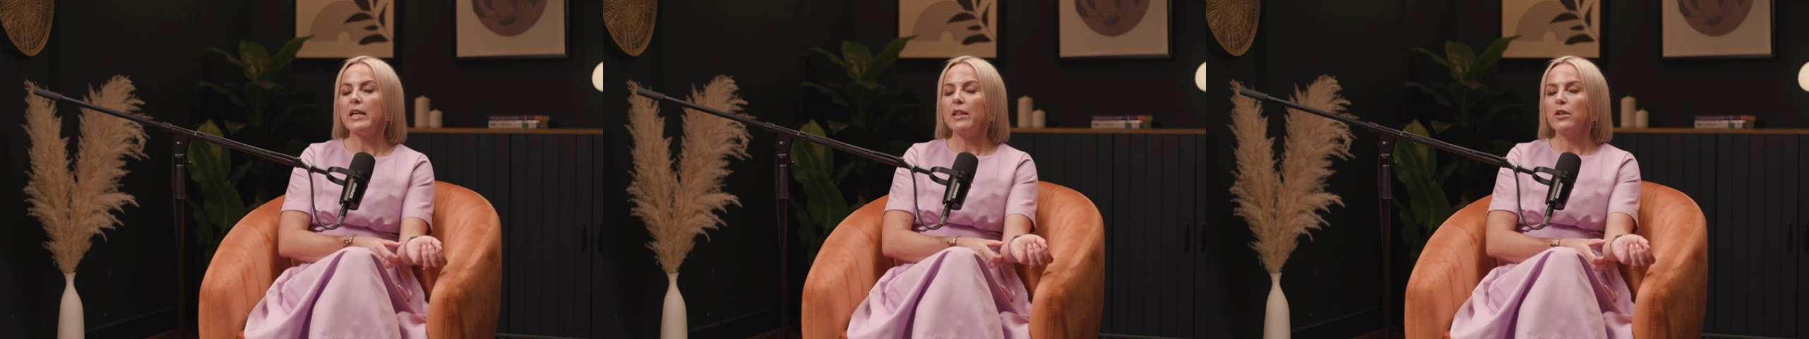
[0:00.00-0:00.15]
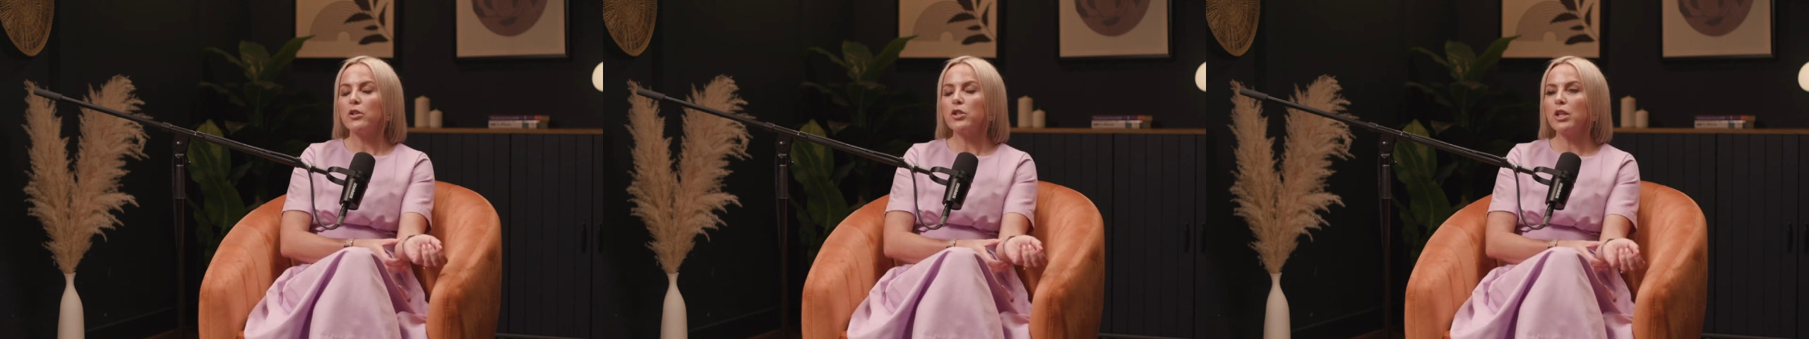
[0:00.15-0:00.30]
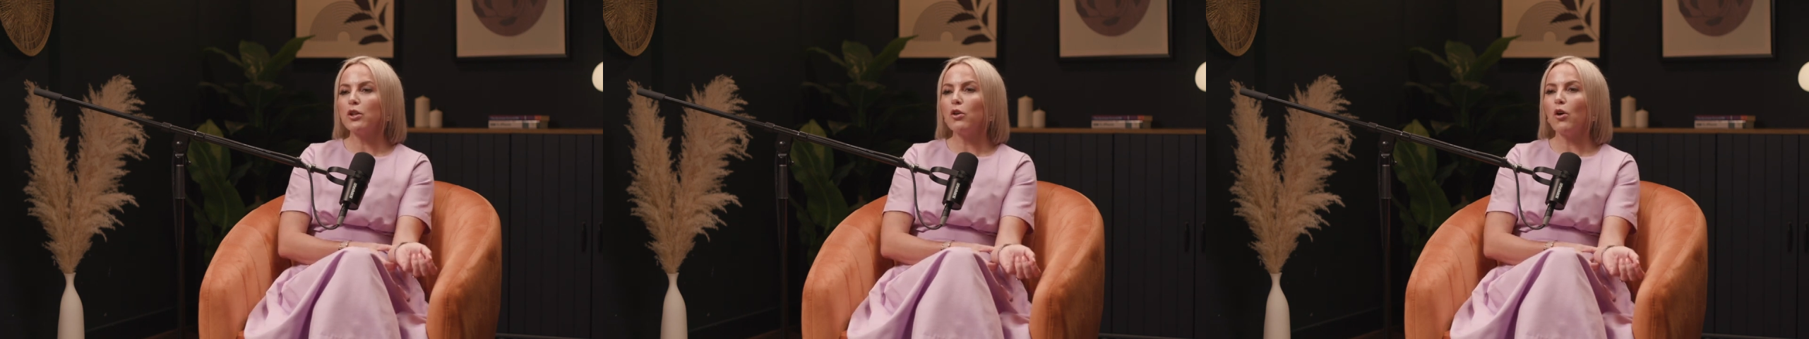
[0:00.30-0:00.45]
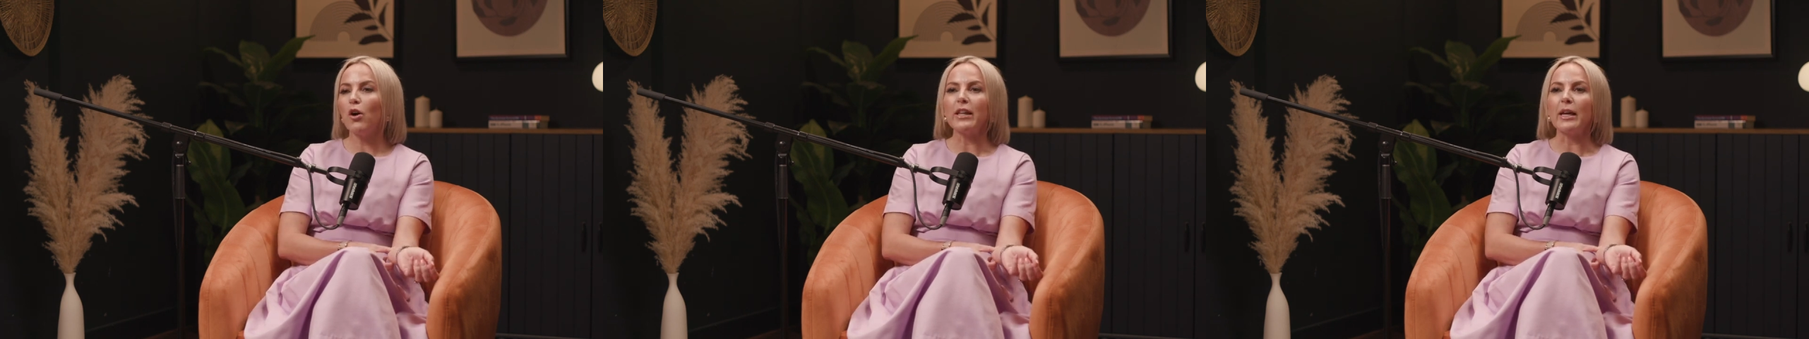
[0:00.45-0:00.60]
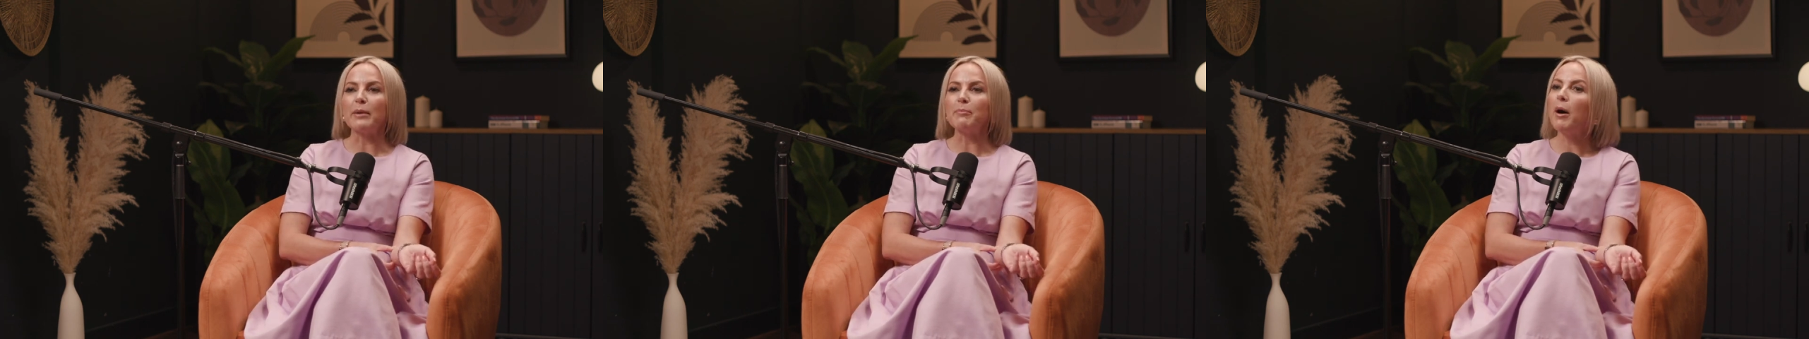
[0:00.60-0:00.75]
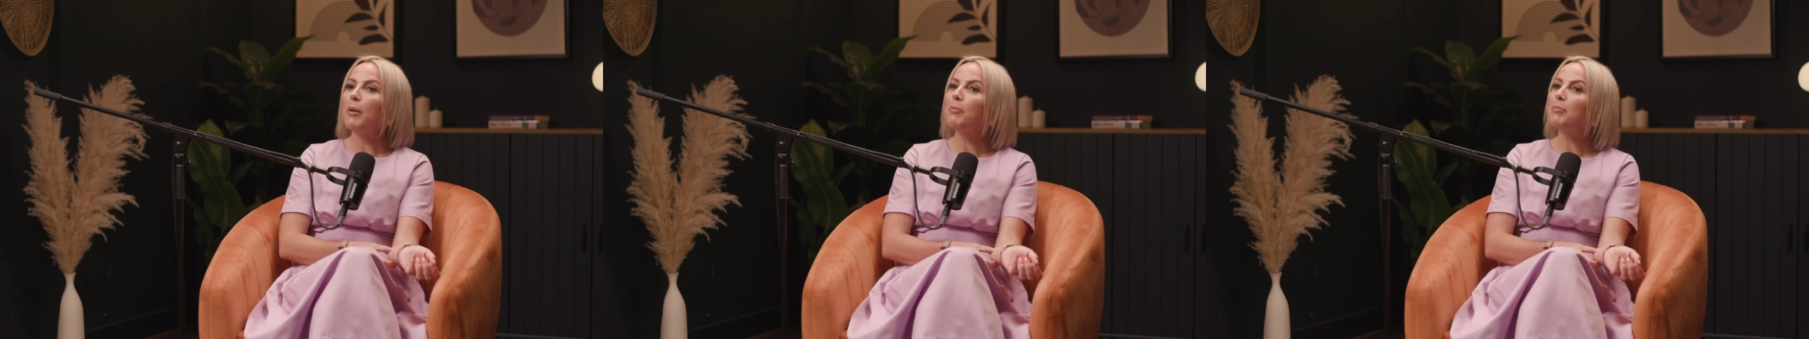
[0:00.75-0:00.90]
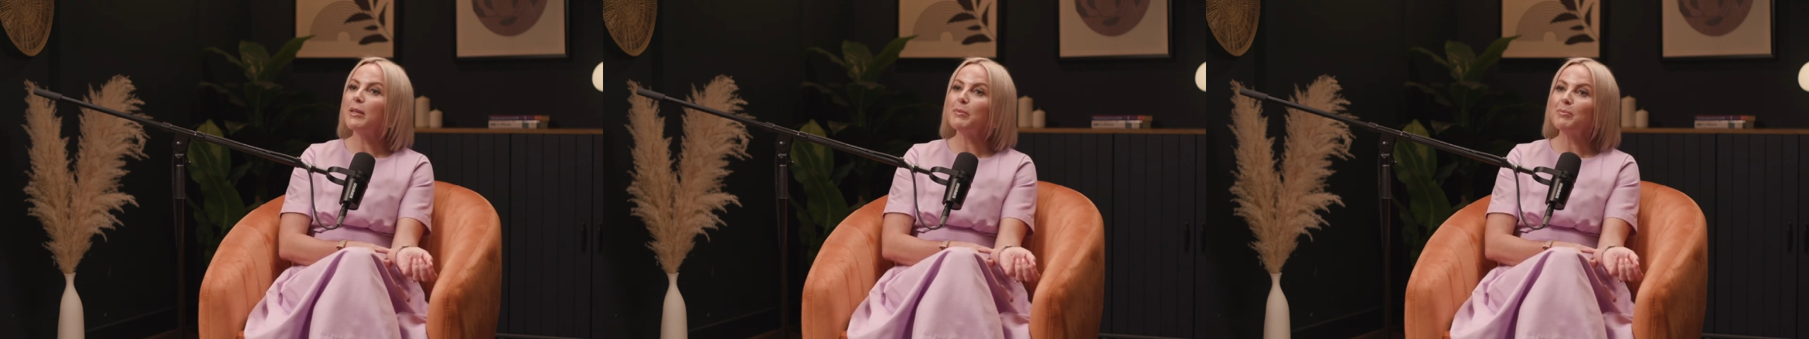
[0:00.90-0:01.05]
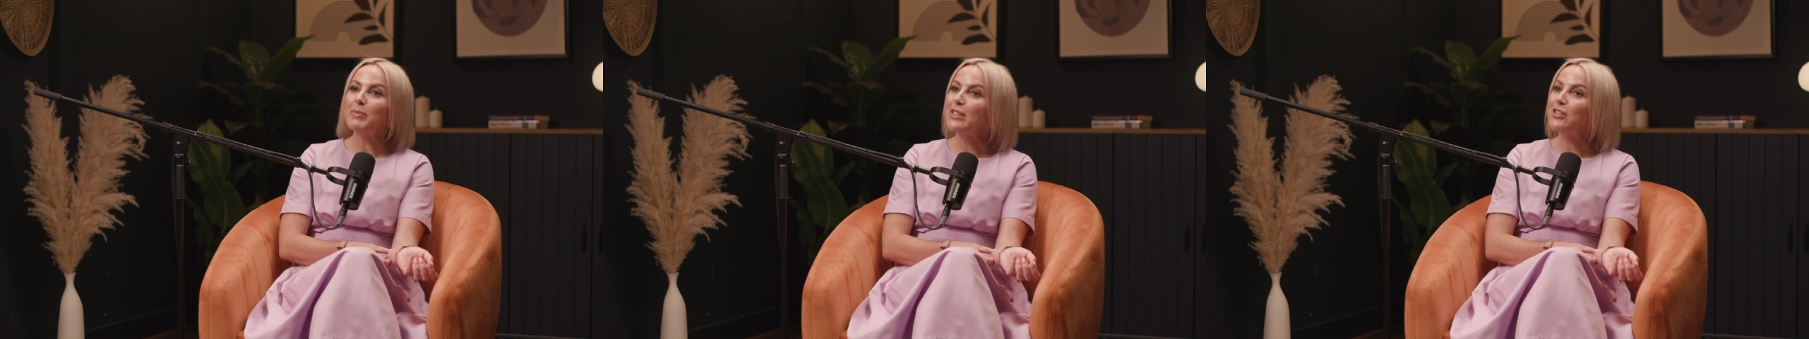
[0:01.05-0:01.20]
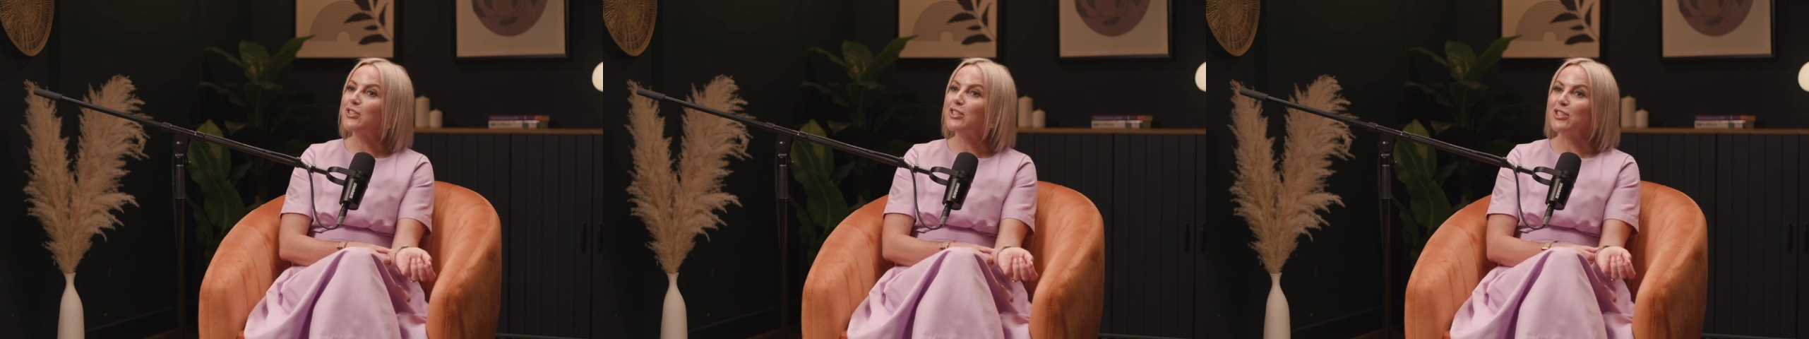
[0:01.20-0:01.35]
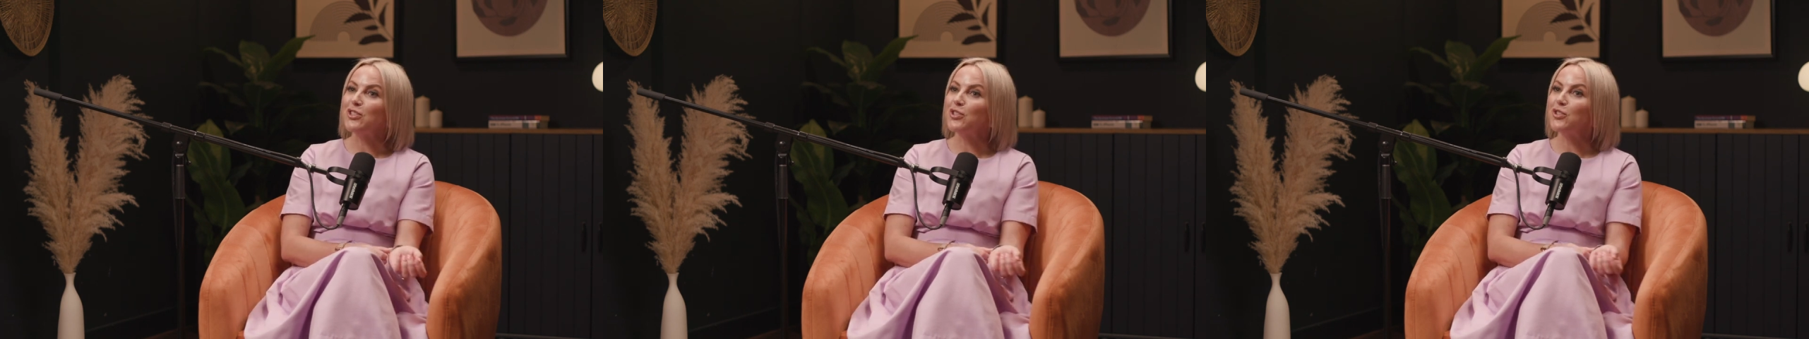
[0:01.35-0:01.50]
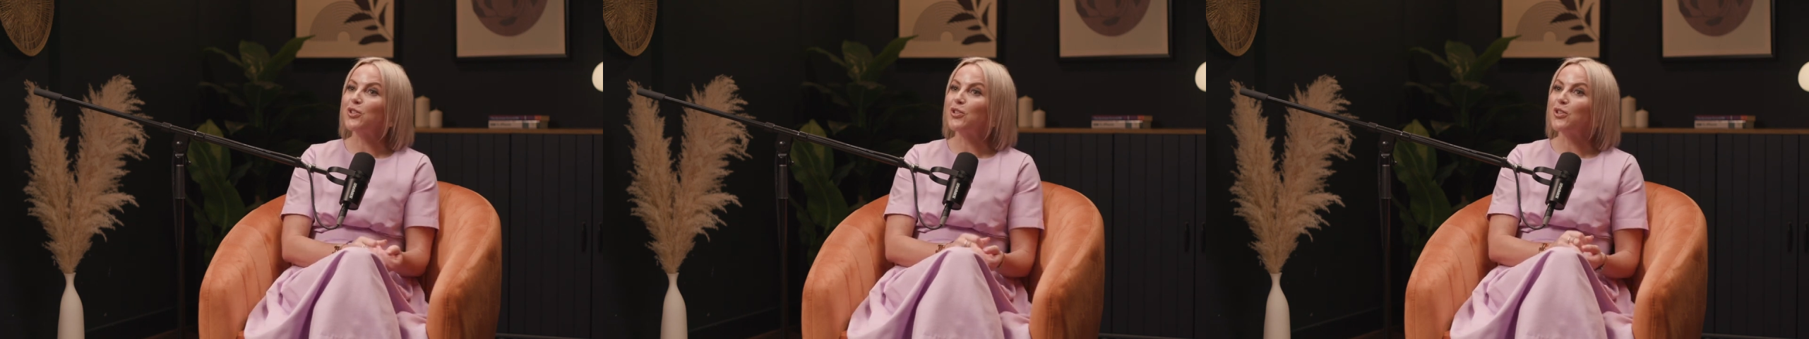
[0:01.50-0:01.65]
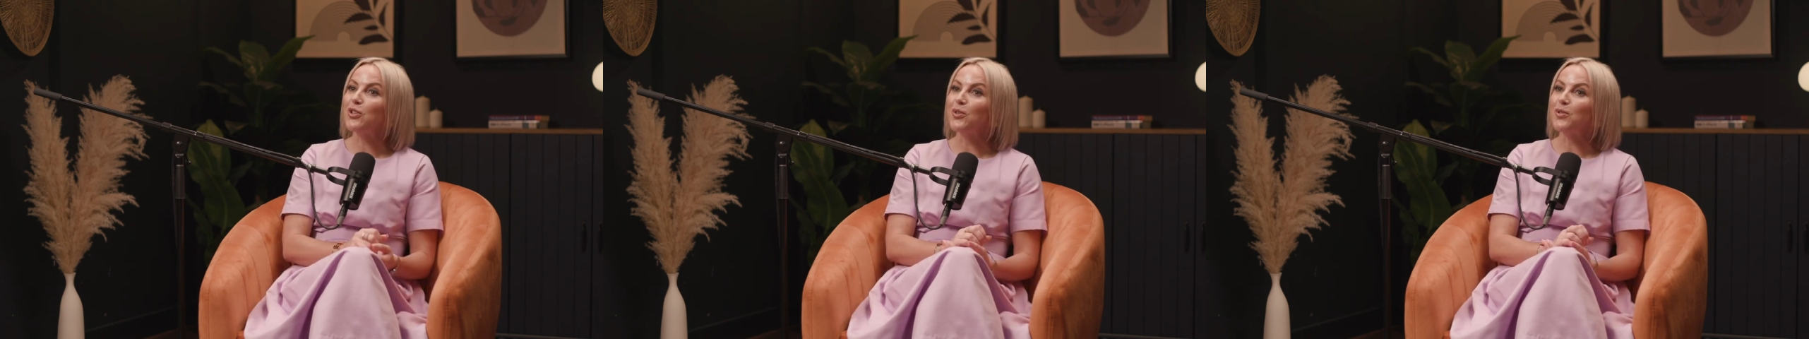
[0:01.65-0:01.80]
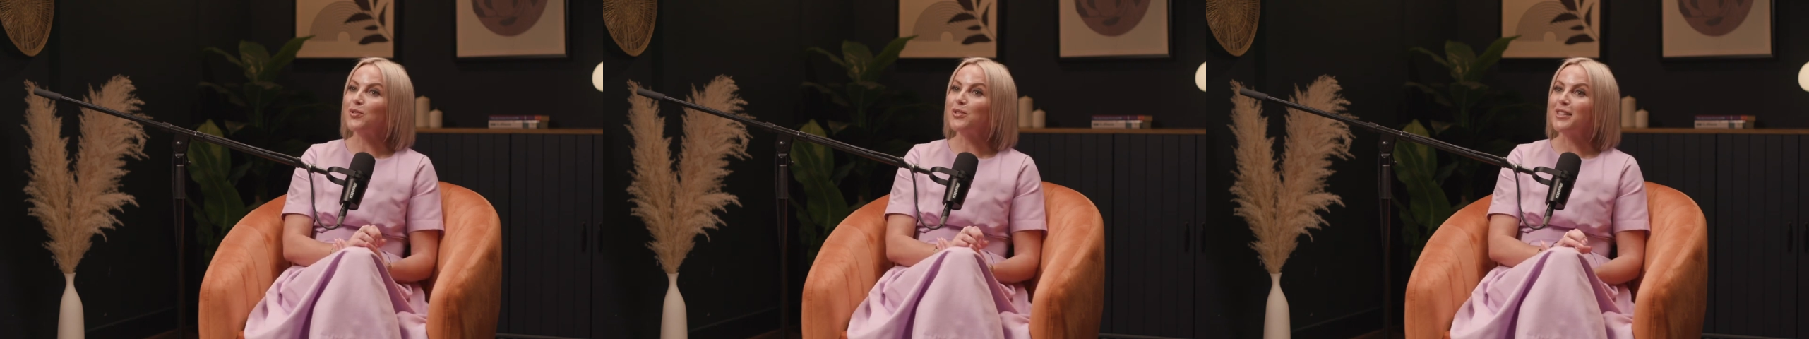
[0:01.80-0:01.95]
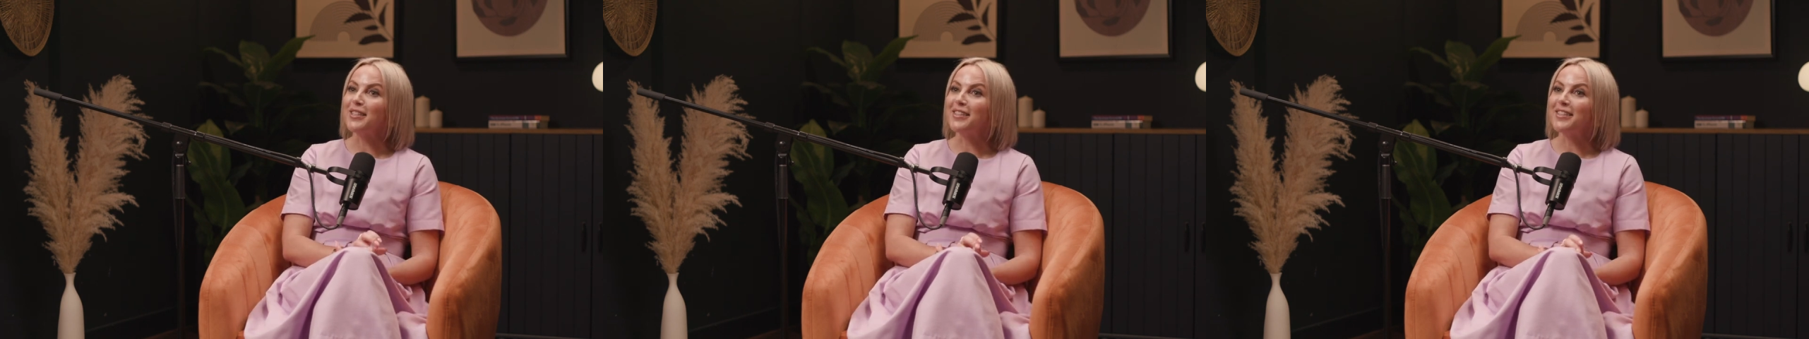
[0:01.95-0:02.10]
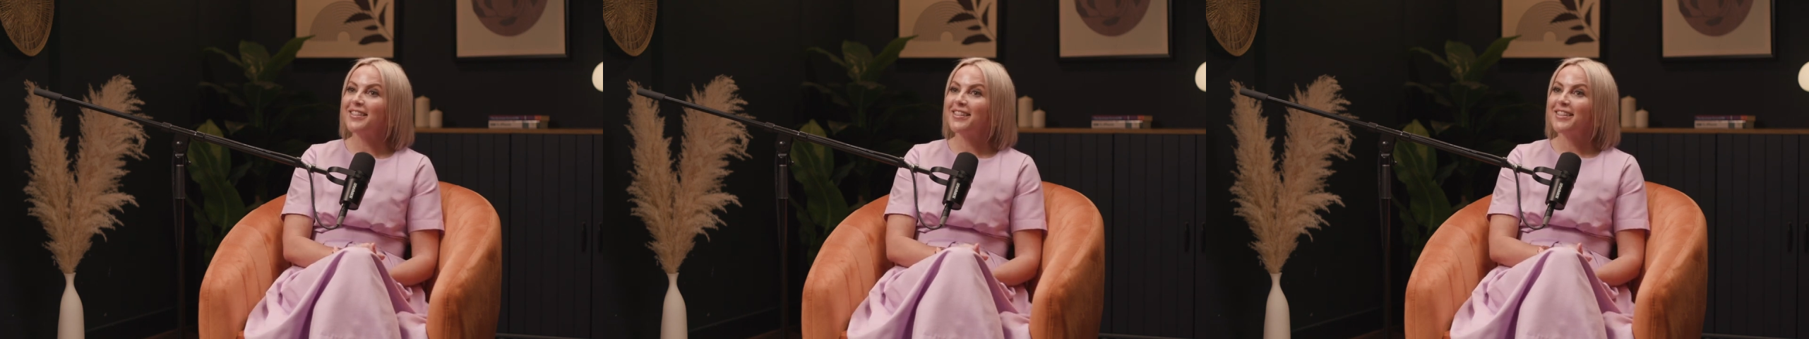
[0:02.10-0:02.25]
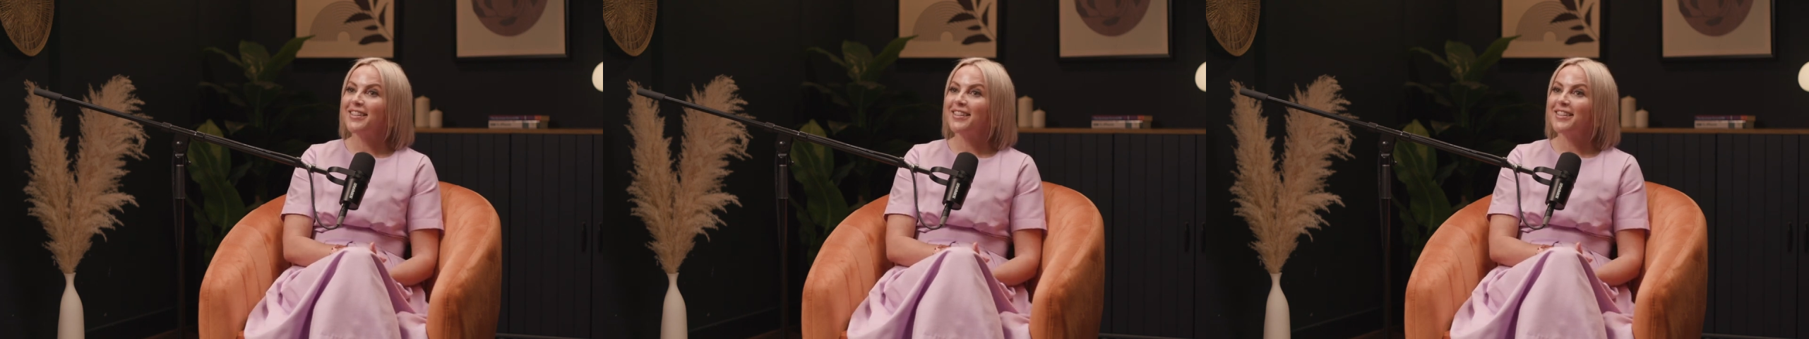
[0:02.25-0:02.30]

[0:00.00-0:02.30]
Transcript: There's a lot of like public beaches you can go to